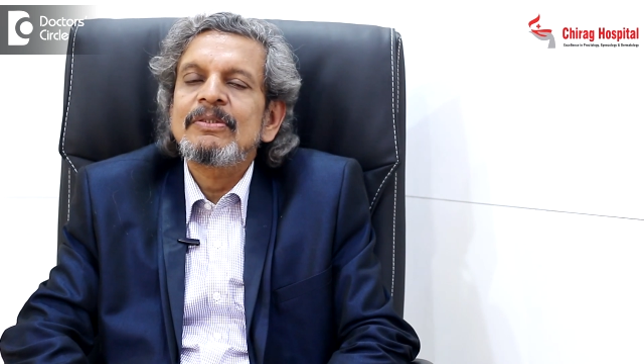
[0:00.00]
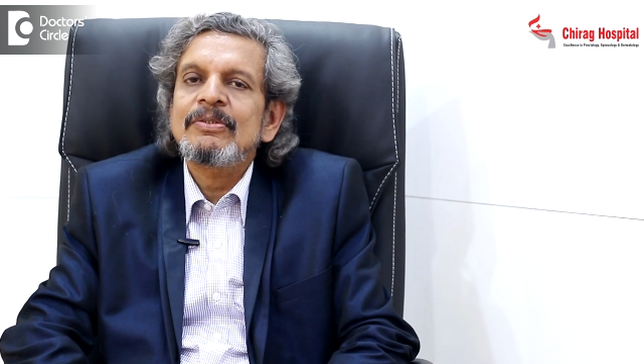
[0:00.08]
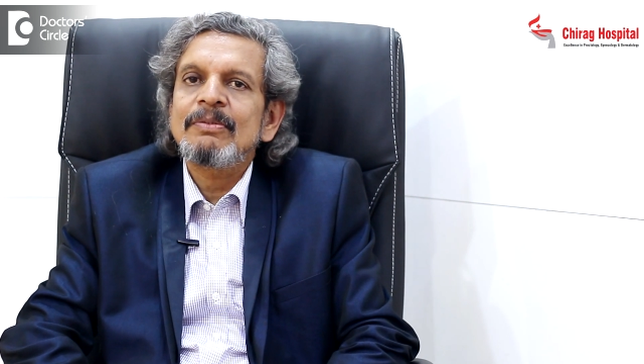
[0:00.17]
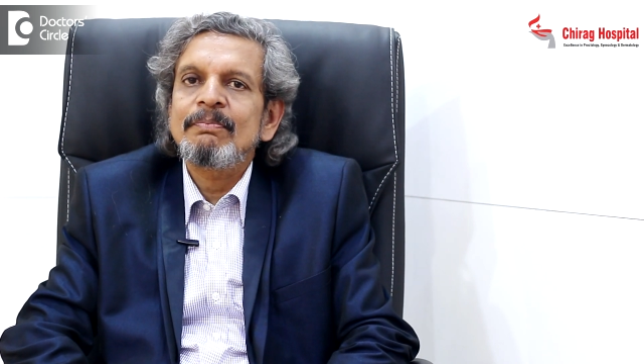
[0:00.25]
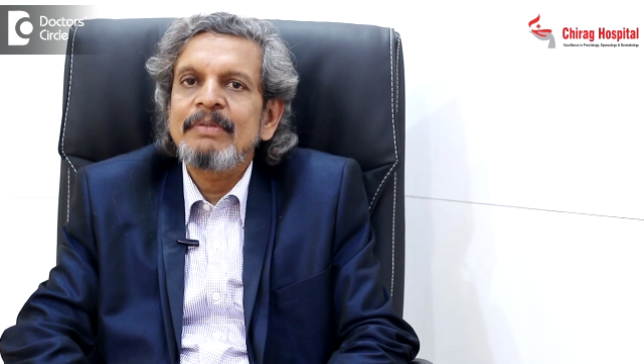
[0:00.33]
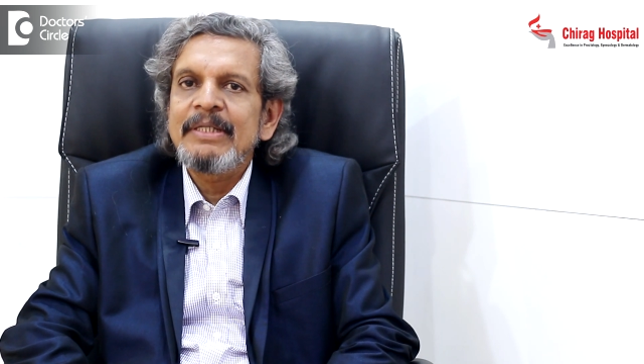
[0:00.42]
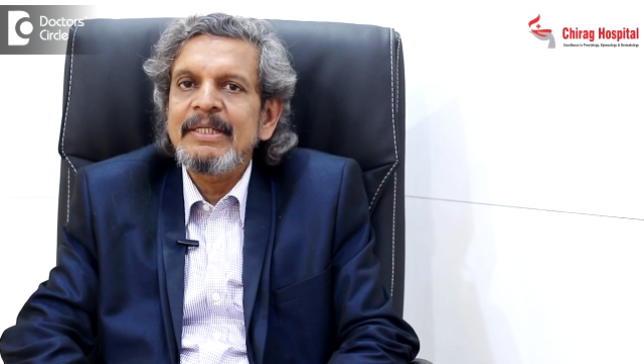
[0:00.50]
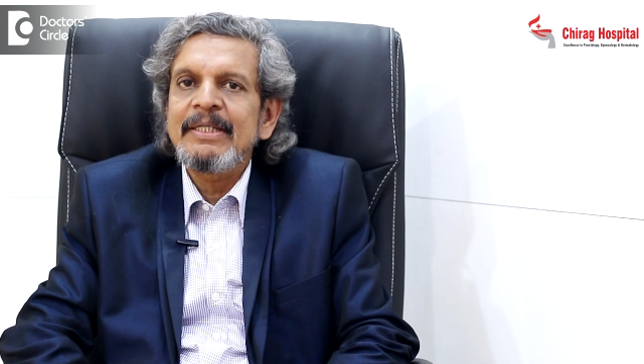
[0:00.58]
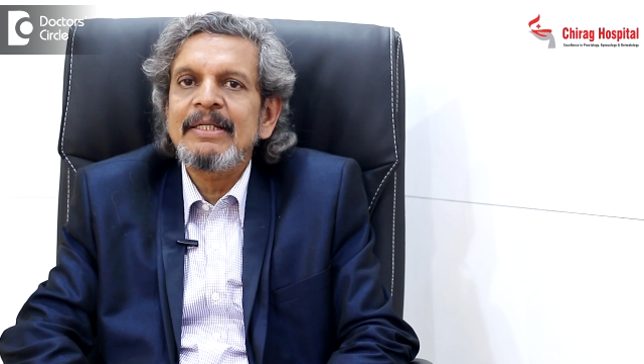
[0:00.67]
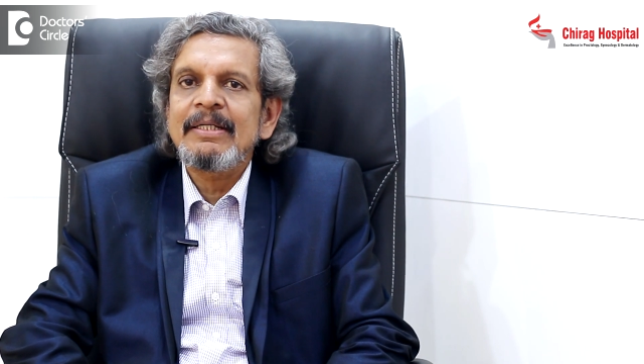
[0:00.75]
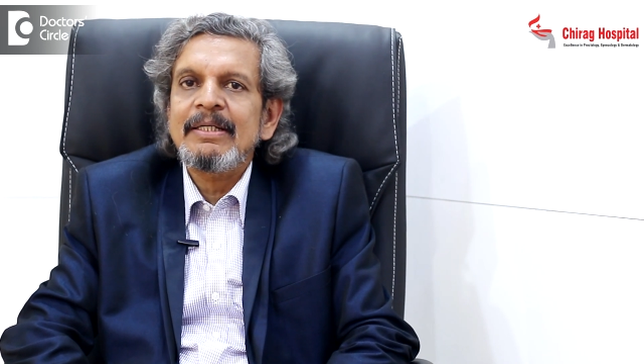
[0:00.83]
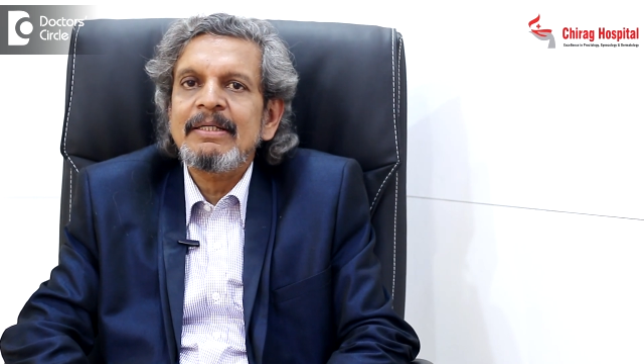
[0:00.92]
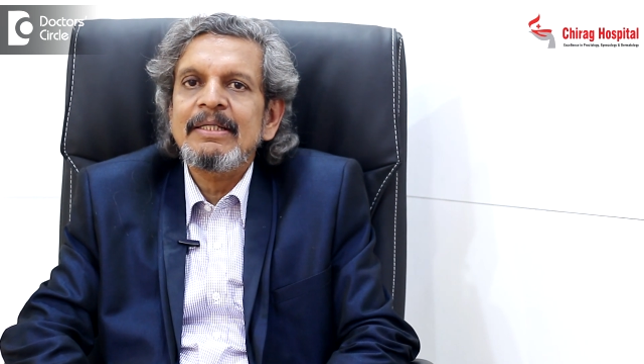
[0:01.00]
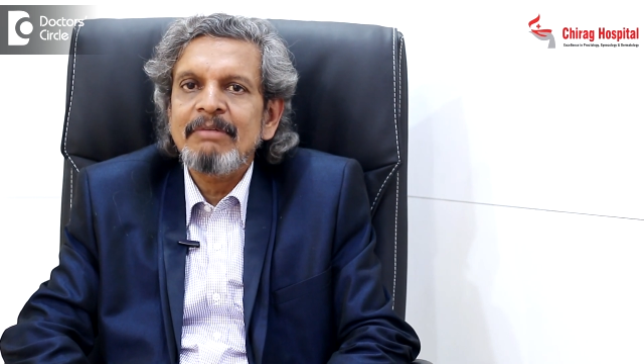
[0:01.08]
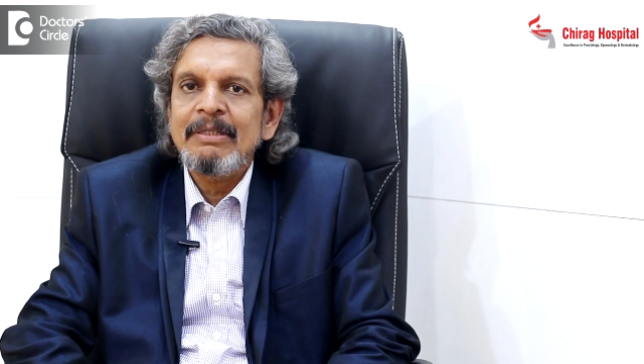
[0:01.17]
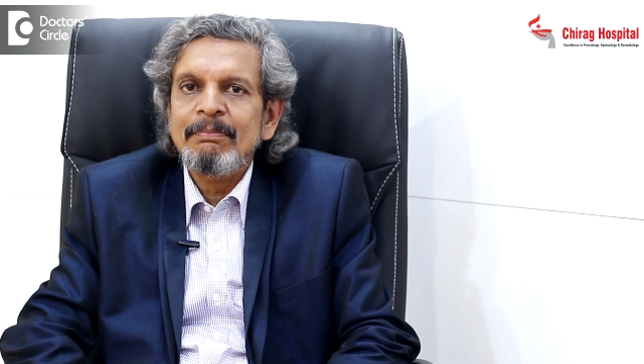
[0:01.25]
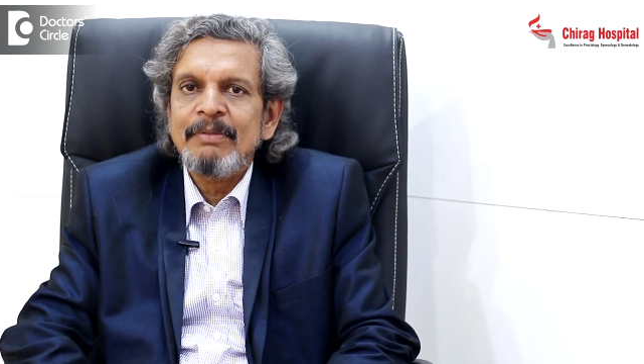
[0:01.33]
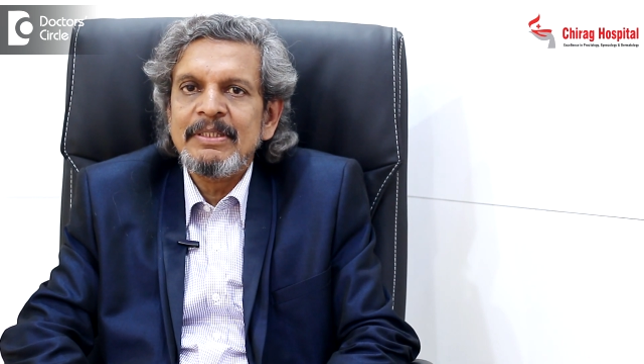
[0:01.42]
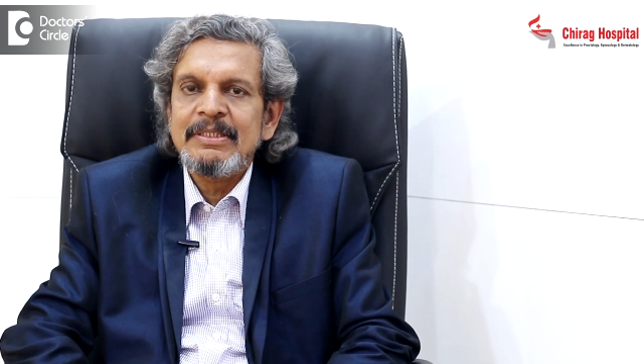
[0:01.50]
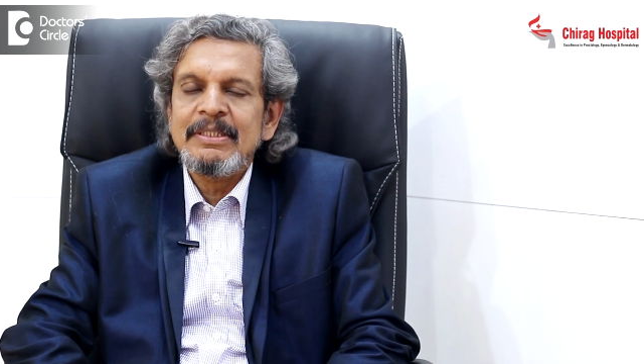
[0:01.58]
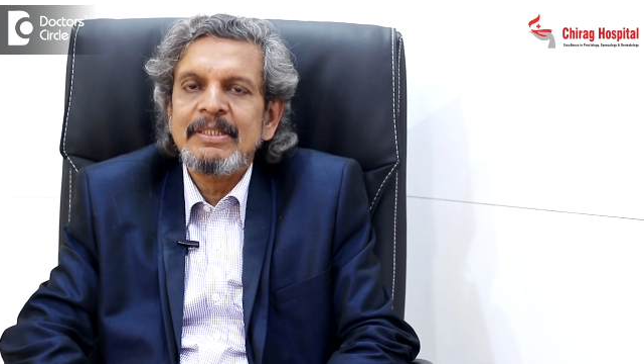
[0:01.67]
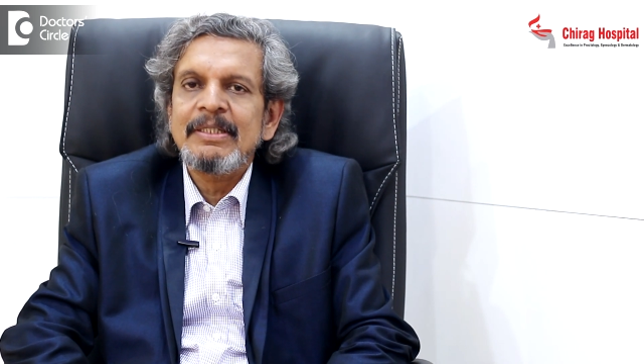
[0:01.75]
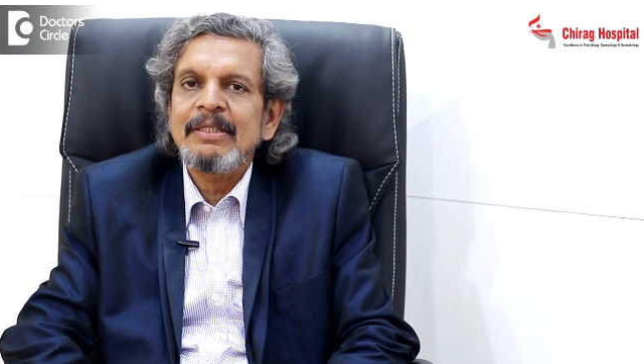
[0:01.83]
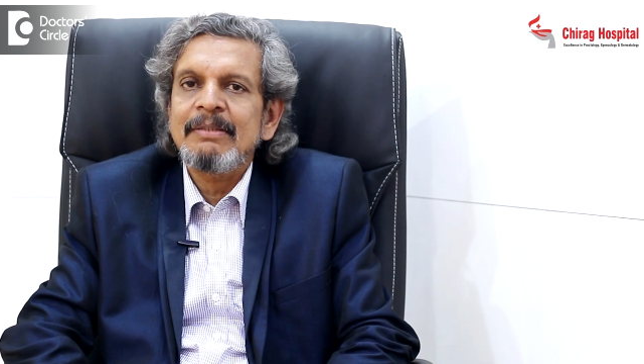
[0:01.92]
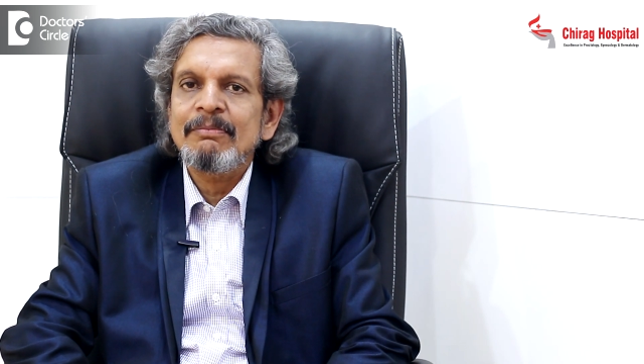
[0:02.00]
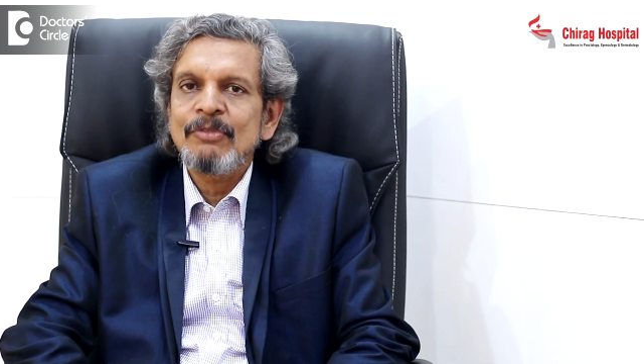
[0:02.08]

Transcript: So bleeding while passing uh,